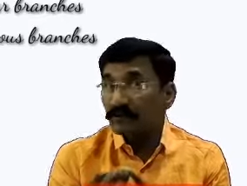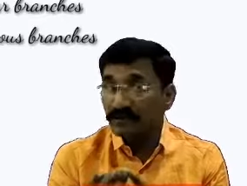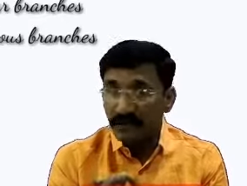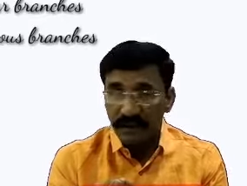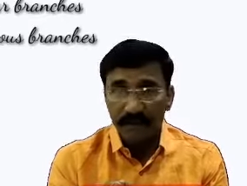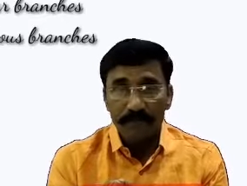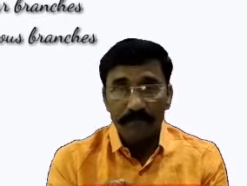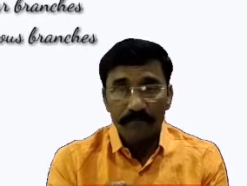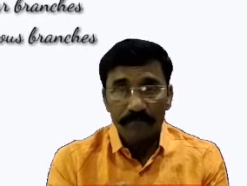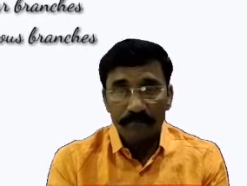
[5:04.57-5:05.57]
for skin.
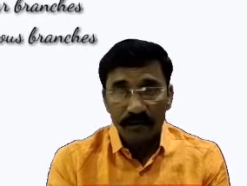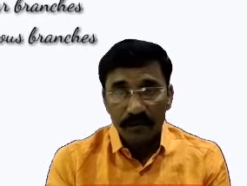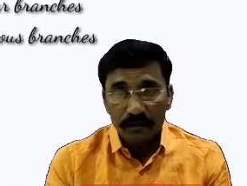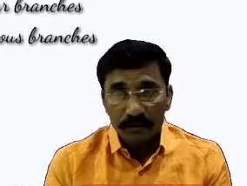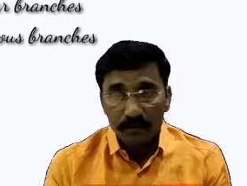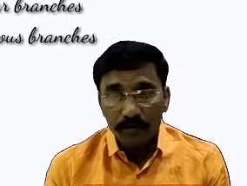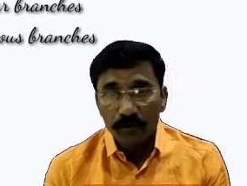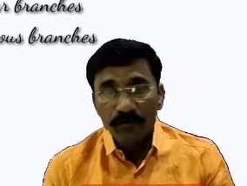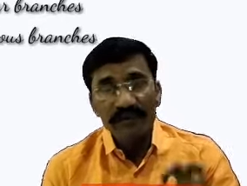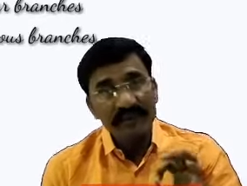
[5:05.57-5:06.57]

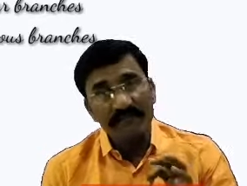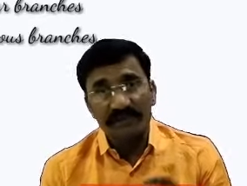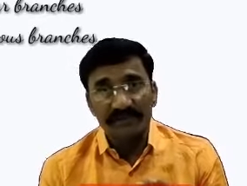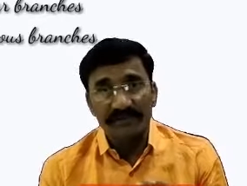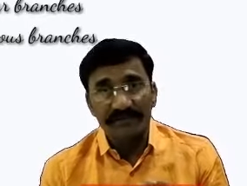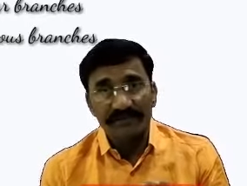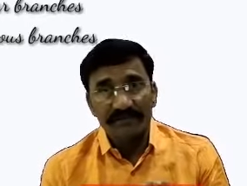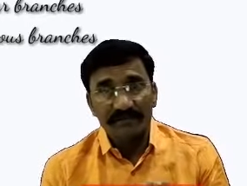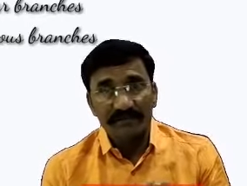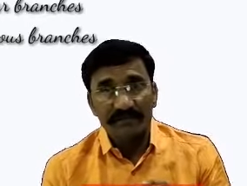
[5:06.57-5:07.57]
Both the
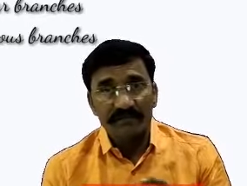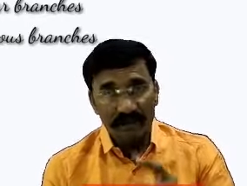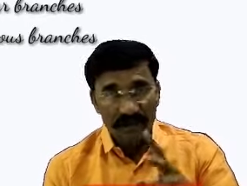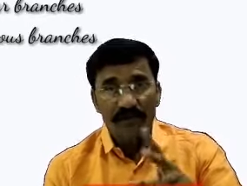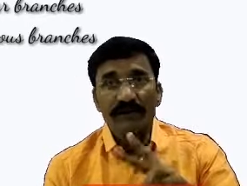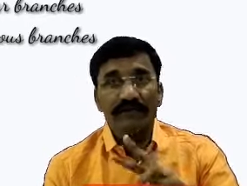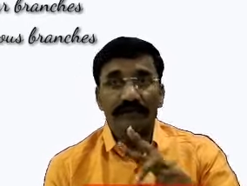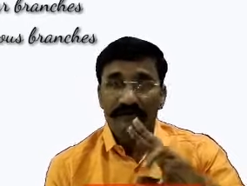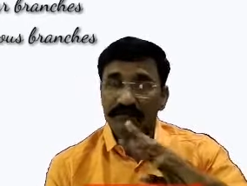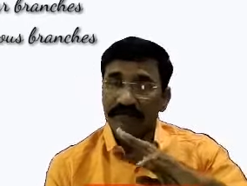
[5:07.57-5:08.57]
divisions, we are
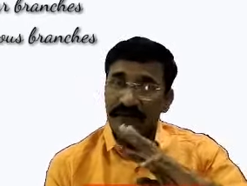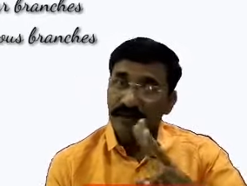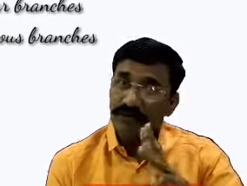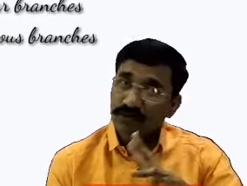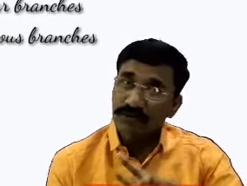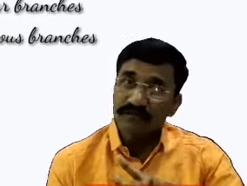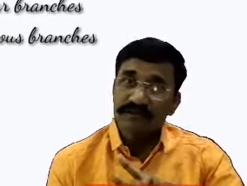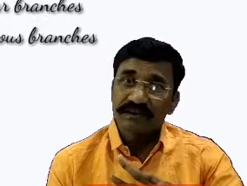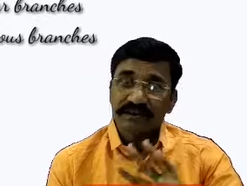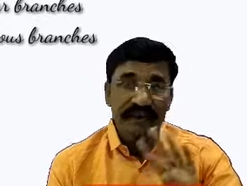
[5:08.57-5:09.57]
knowing that there are two
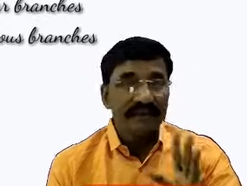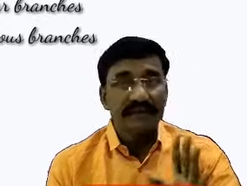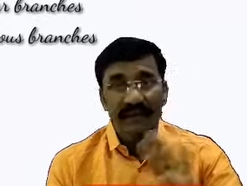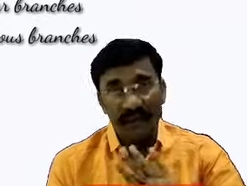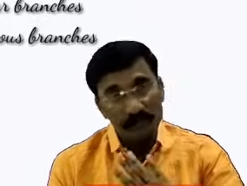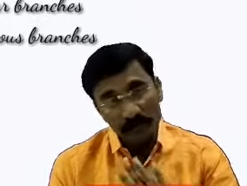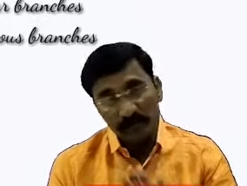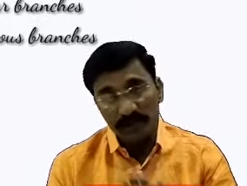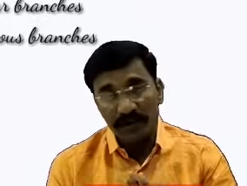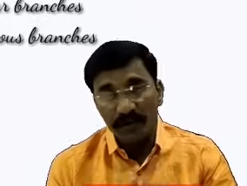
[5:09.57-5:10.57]
divisions, anterior and
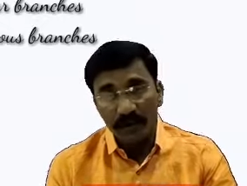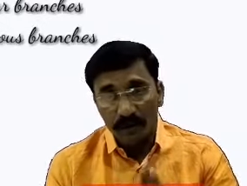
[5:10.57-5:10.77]
posterior.